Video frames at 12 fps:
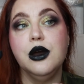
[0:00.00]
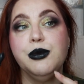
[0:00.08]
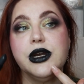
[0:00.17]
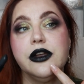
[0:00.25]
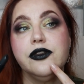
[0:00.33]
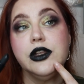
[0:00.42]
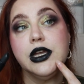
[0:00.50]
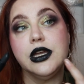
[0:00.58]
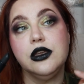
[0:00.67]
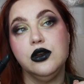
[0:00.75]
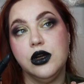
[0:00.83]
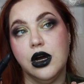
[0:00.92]
but I feel
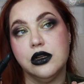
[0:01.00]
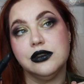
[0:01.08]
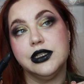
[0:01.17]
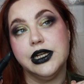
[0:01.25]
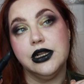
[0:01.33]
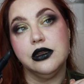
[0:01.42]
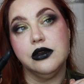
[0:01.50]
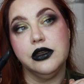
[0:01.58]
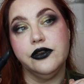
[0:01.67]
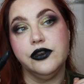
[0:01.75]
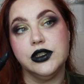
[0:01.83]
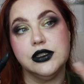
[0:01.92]
like you can't tell
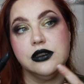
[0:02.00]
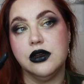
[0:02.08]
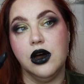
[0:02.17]
if it's